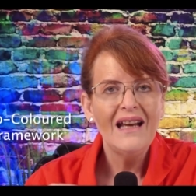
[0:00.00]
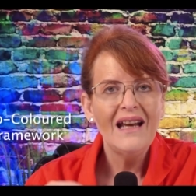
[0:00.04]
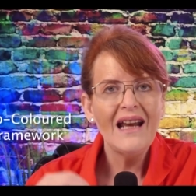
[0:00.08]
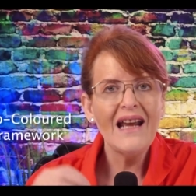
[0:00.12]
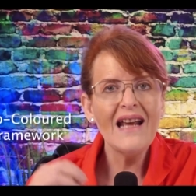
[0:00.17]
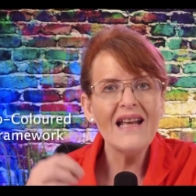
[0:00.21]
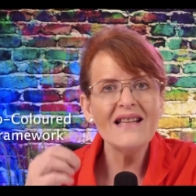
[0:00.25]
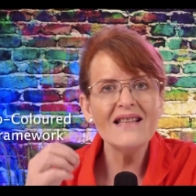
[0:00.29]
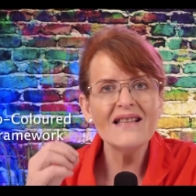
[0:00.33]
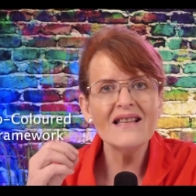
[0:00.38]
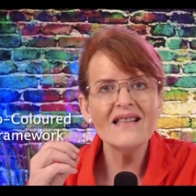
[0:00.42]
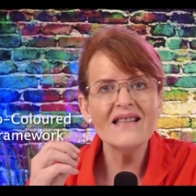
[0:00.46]

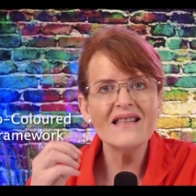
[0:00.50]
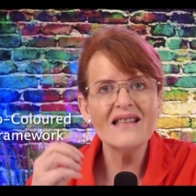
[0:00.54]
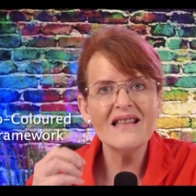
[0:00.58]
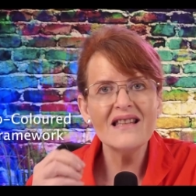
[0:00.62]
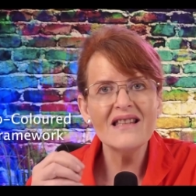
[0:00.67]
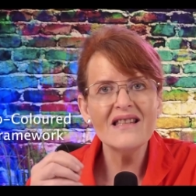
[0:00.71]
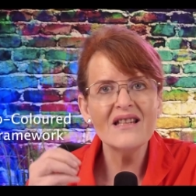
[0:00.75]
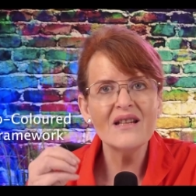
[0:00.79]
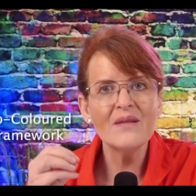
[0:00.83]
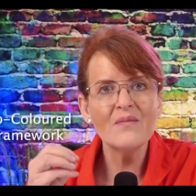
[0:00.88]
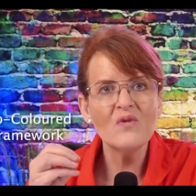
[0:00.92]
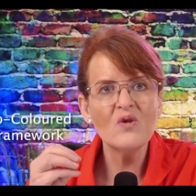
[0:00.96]
It's a
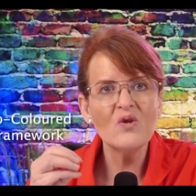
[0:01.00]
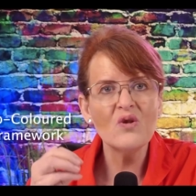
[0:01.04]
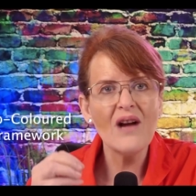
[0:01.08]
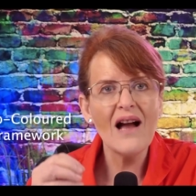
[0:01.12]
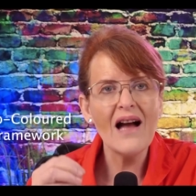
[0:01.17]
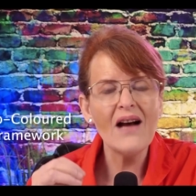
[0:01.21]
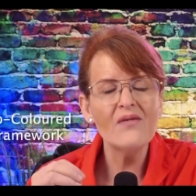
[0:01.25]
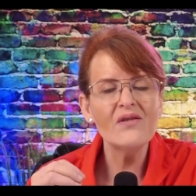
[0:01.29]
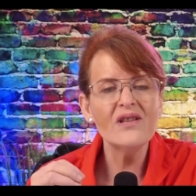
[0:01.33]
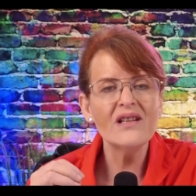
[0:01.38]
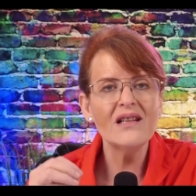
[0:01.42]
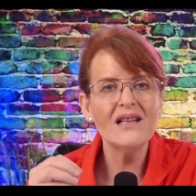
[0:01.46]
system
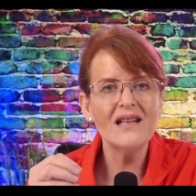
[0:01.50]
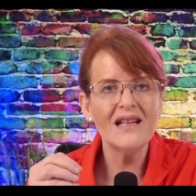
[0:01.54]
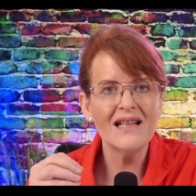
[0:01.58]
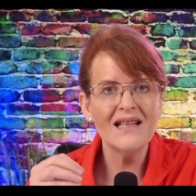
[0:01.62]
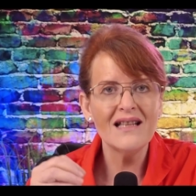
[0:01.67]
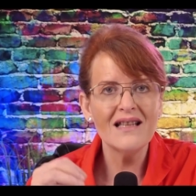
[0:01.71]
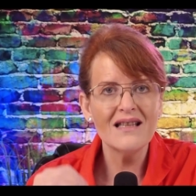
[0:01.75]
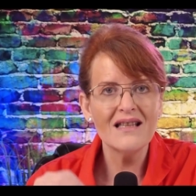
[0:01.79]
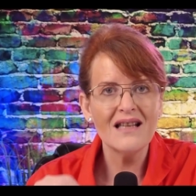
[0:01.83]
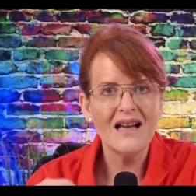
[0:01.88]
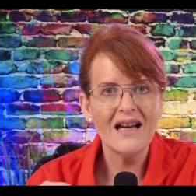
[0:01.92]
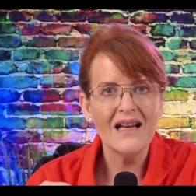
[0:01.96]
grounded in
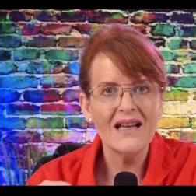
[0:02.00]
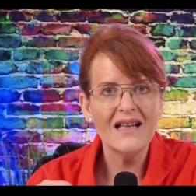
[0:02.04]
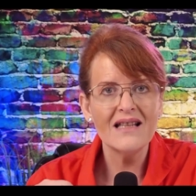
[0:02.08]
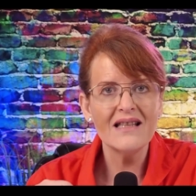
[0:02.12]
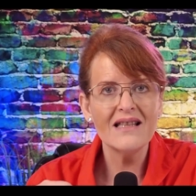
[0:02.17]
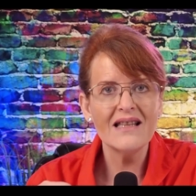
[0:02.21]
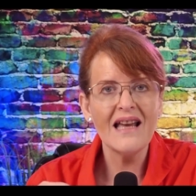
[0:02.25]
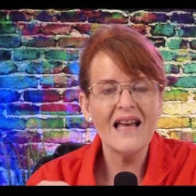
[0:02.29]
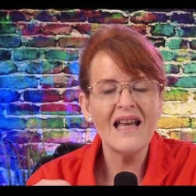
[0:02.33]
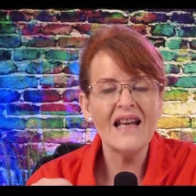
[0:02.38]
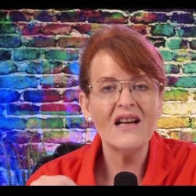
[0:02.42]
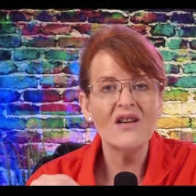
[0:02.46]

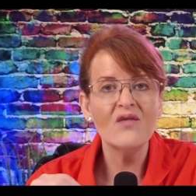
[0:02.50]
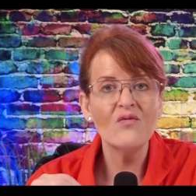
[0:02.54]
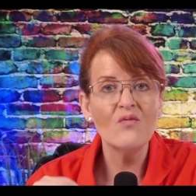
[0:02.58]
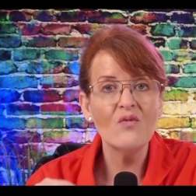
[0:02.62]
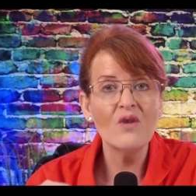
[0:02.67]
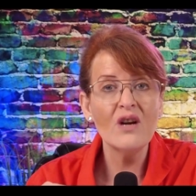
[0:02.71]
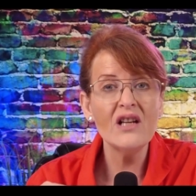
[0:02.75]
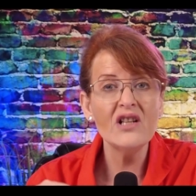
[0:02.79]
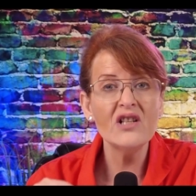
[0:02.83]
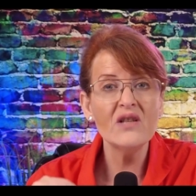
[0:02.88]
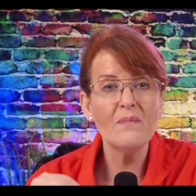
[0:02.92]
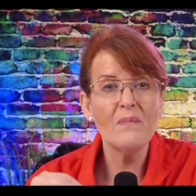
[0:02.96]
science and
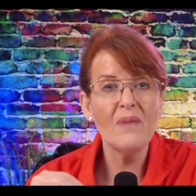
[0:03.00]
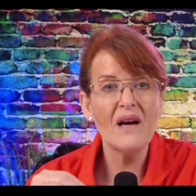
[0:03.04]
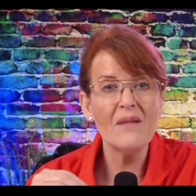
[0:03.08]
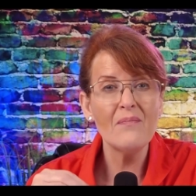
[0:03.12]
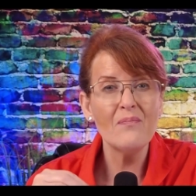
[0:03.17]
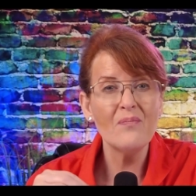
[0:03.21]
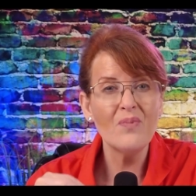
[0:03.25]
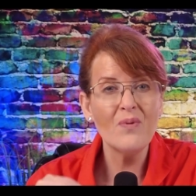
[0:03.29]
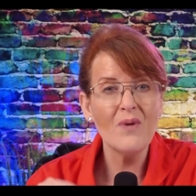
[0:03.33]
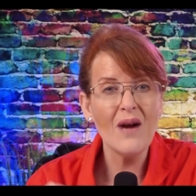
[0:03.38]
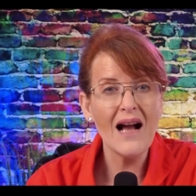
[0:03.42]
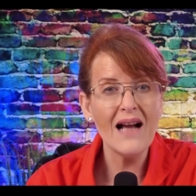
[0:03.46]
enriched by
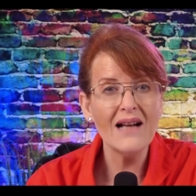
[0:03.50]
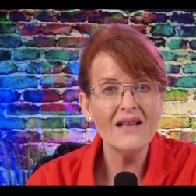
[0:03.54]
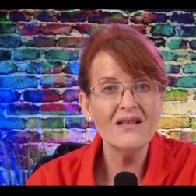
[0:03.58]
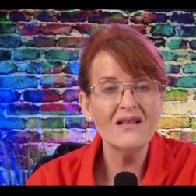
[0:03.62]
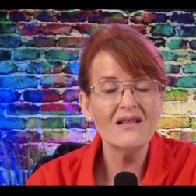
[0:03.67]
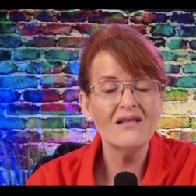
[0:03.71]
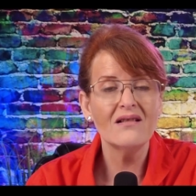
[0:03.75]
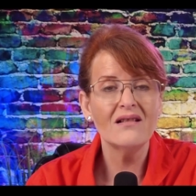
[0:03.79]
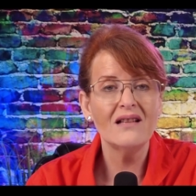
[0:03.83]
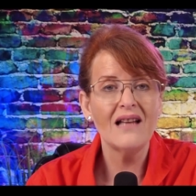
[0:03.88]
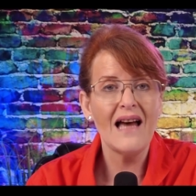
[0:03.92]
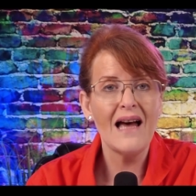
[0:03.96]

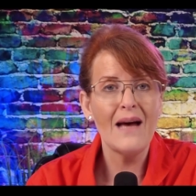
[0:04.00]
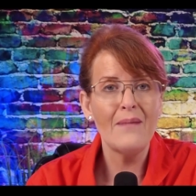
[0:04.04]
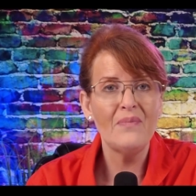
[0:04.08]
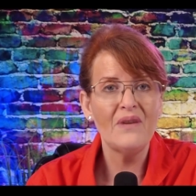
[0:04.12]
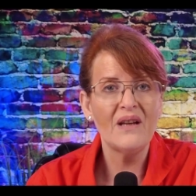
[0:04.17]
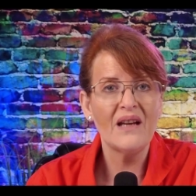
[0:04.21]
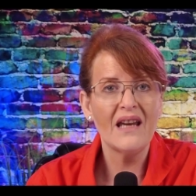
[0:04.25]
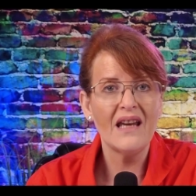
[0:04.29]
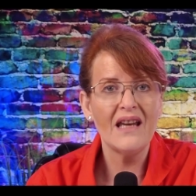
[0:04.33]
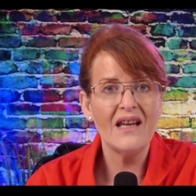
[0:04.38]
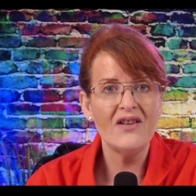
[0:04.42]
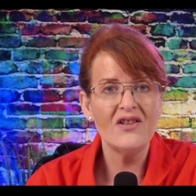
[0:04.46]
practical
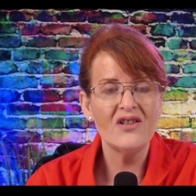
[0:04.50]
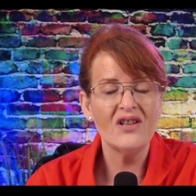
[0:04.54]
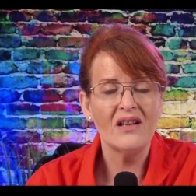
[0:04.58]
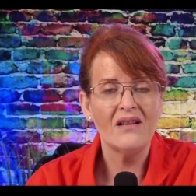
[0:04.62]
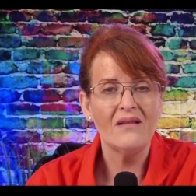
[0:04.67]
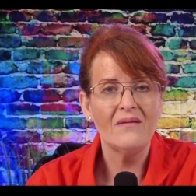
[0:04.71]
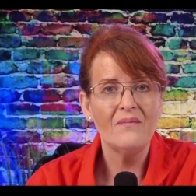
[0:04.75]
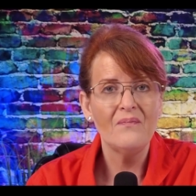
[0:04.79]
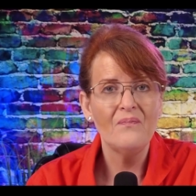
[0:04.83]
application.